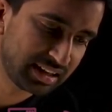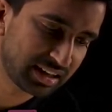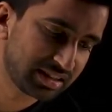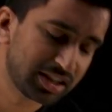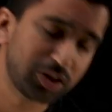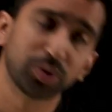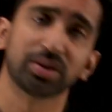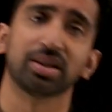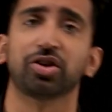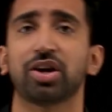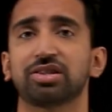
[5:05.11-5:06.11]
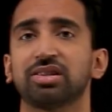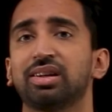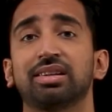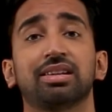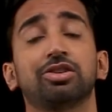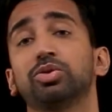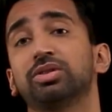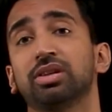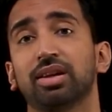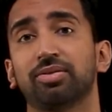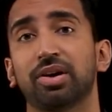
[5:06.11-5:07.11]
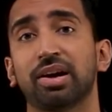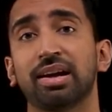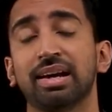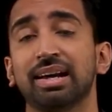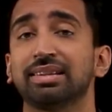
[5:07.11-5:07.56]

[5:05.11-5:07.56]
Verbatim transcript: continuous integration, continuous delivery.